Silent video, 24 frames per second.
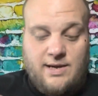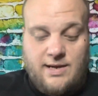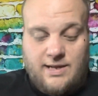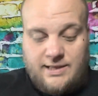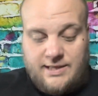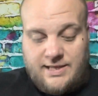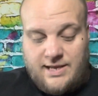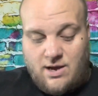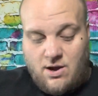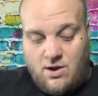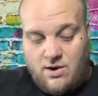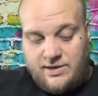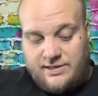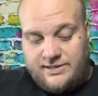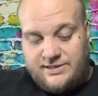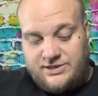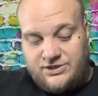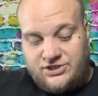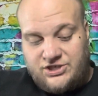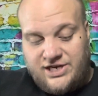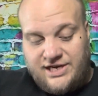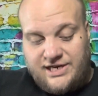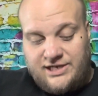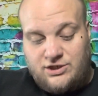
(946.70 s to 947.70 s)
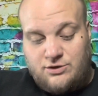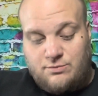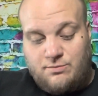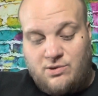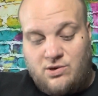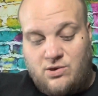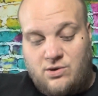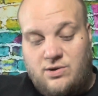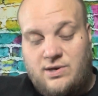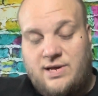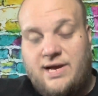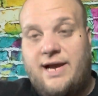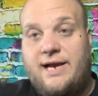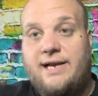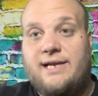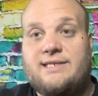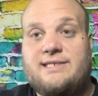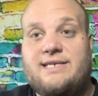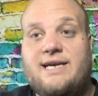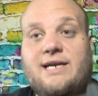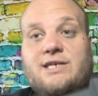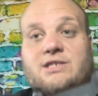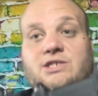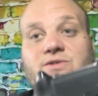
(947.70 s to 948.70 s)
they are interchangeable, and
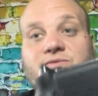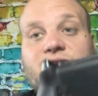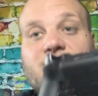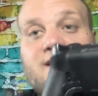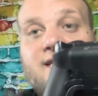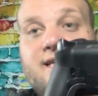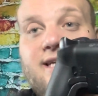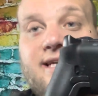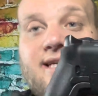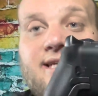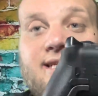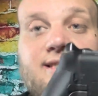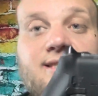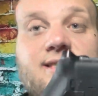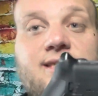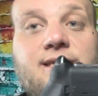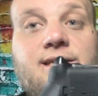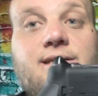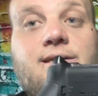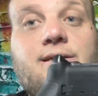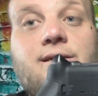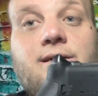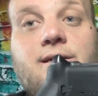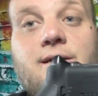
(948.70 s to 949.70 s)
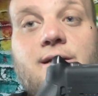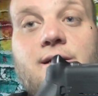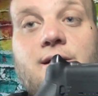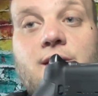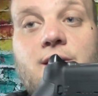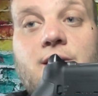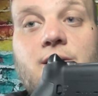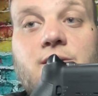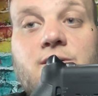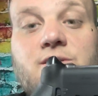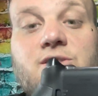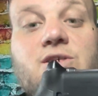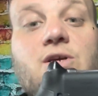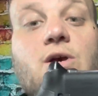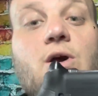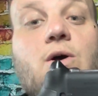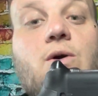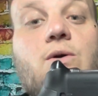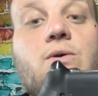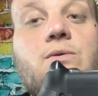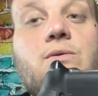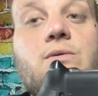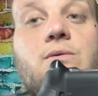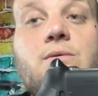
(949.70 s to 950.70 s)
it's actually really easy.
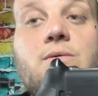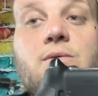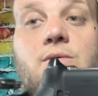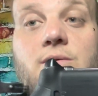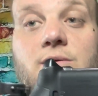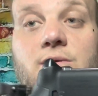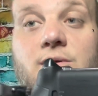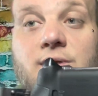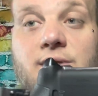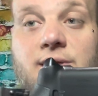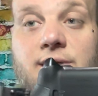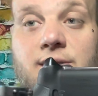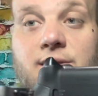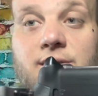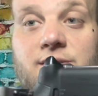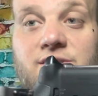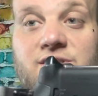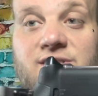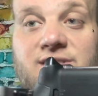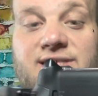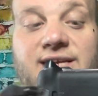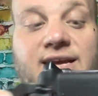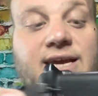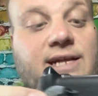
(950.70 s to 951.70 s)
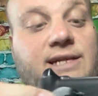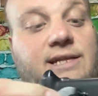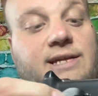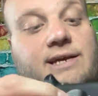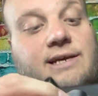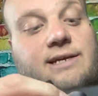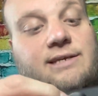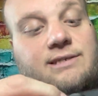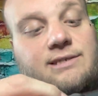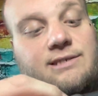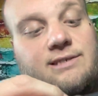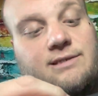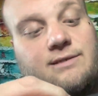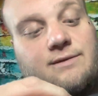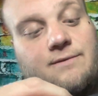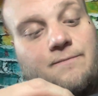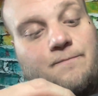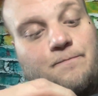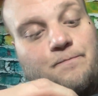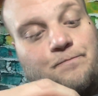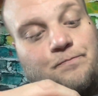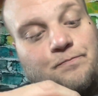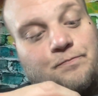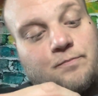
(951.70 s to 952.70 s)
So you just take this,
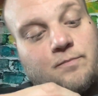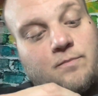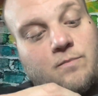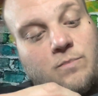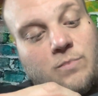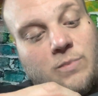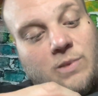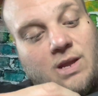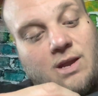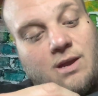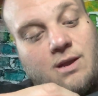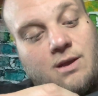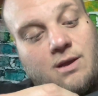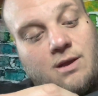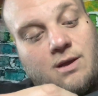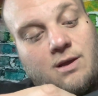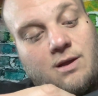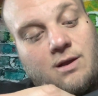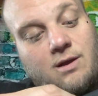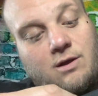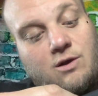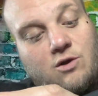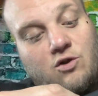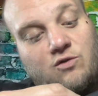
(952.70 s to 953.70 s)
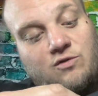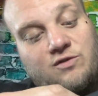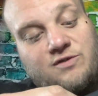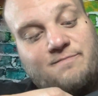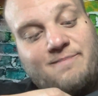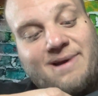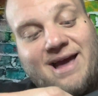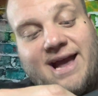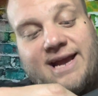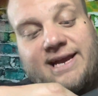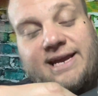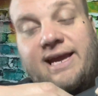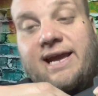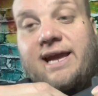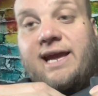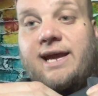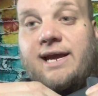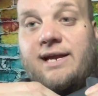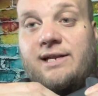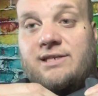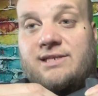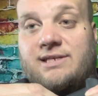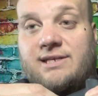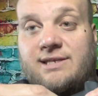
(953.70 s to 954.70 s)
goes back
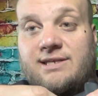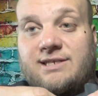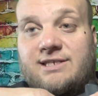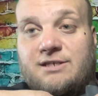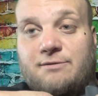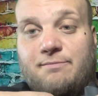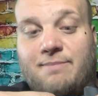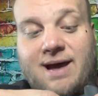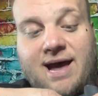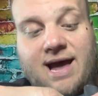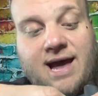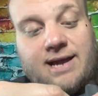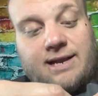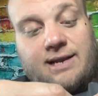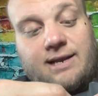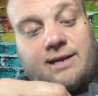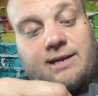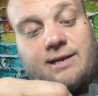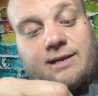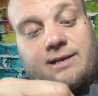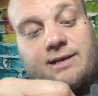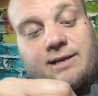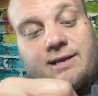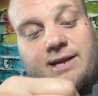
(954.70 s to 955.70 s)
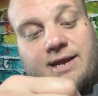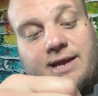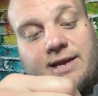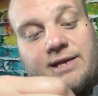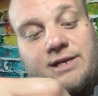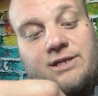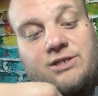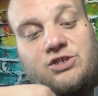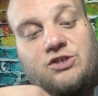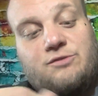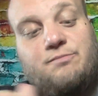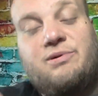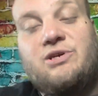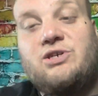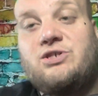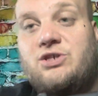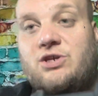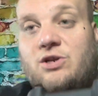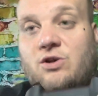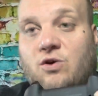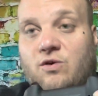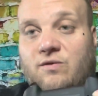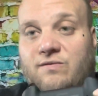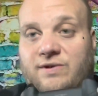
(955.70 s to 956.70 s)
into the spot, and you just push
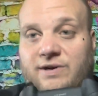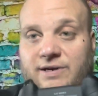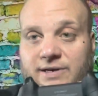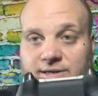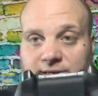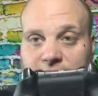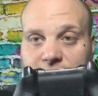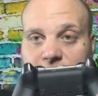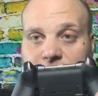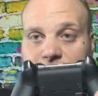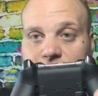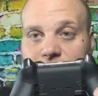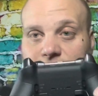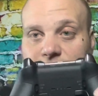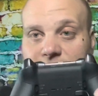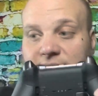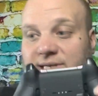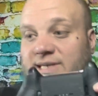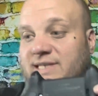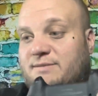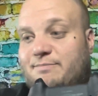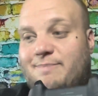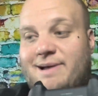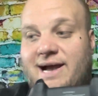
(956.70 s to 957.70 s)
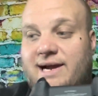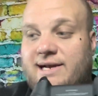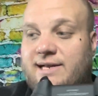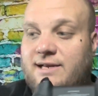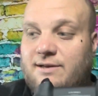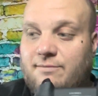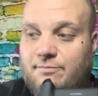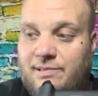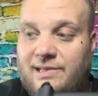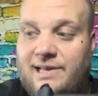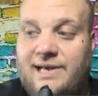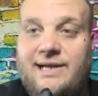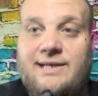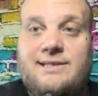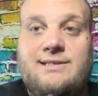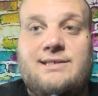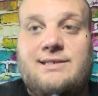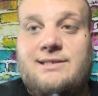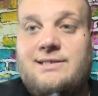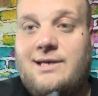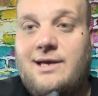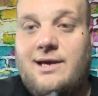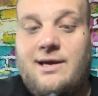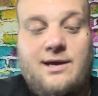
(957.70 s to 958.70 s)
it over, and it's back into
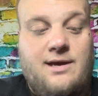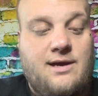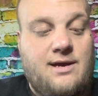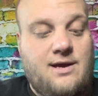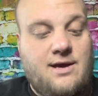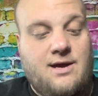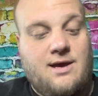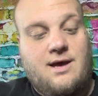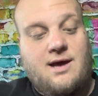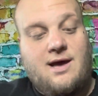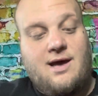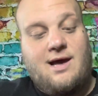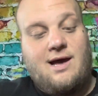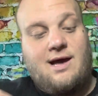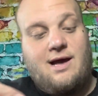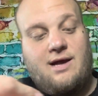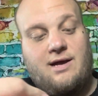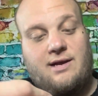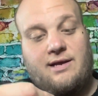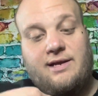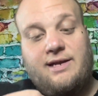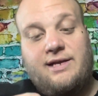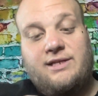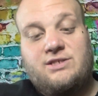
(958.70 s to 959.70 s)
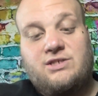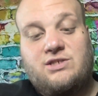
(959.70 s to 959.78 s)
place. It's